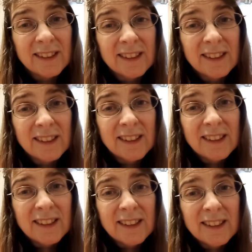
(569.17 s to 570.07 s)

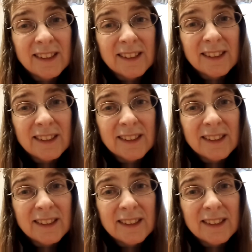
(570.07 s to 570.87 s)
[no speech]